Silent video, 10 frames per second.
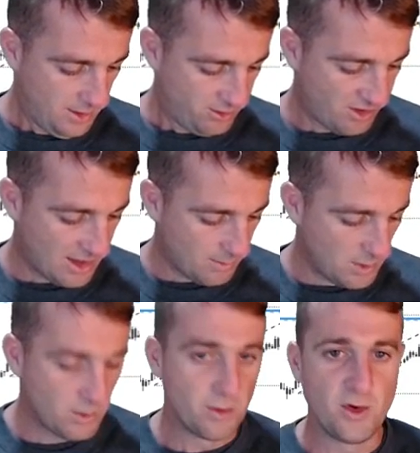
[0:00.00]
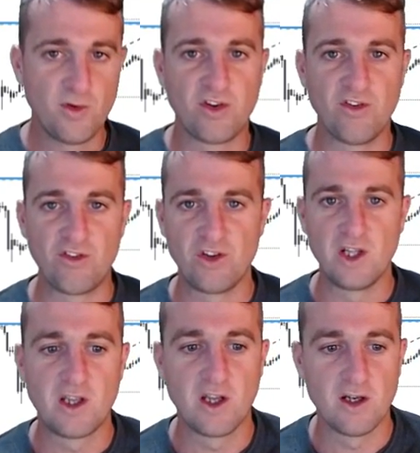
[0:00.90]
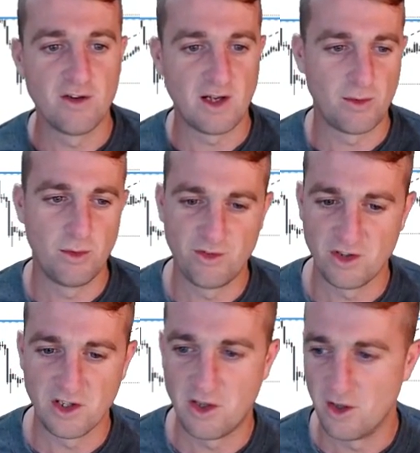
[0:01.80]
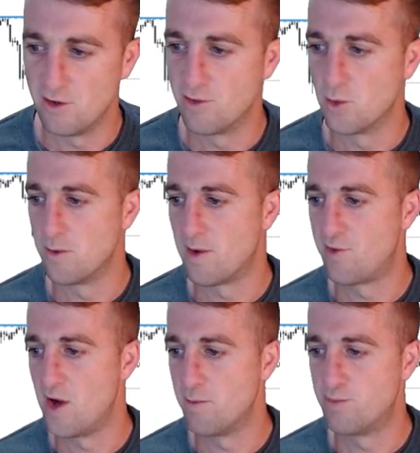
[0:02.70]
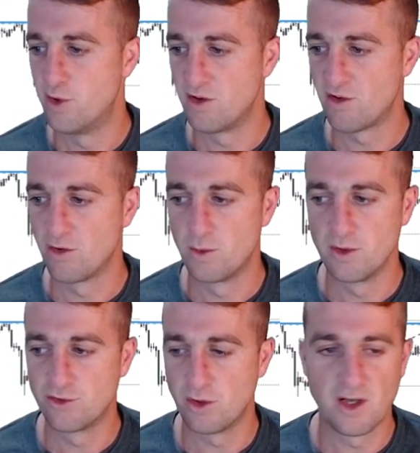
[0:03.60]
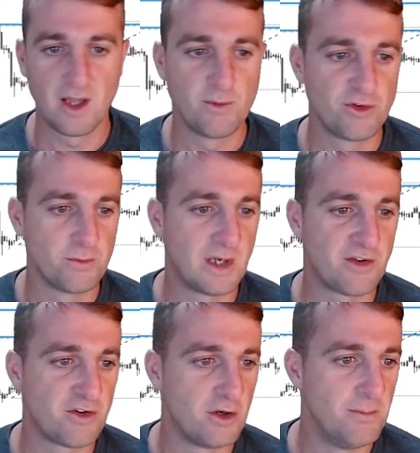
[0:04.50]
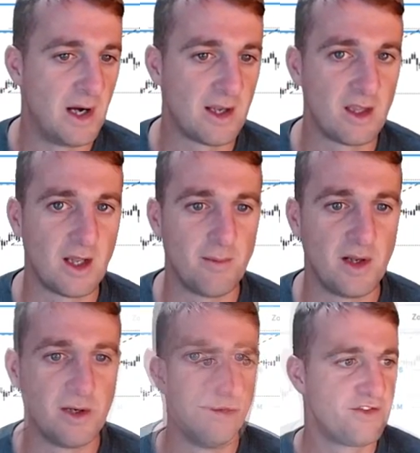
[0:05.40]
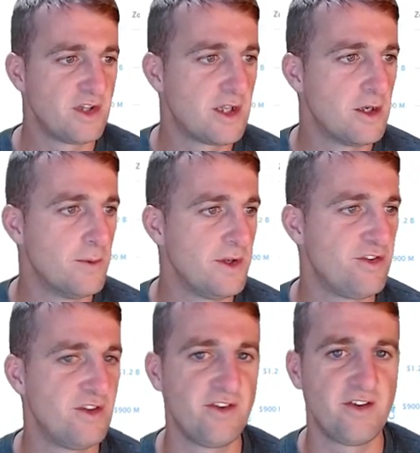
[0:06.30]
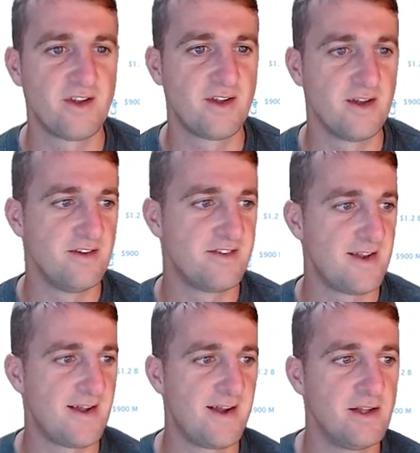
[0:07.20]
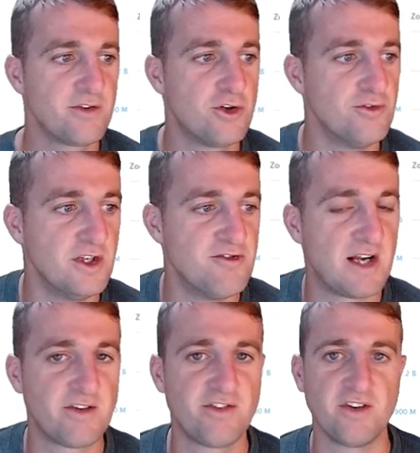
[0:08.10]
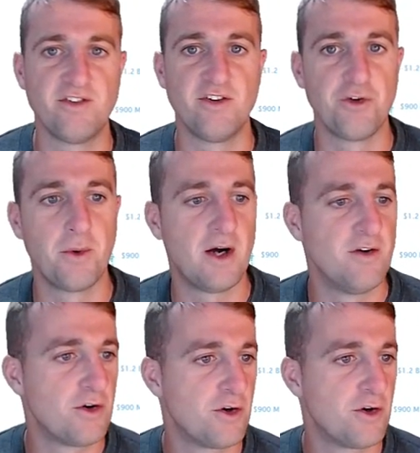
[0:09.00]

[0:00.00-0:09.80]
chart, we will move to Zilliqa. Zilliqa, another one of my favourite projects. So we'll jump back to CoinMarketCap now. Zilliqa, which is ticker ZIL, currently ranked 62 out of all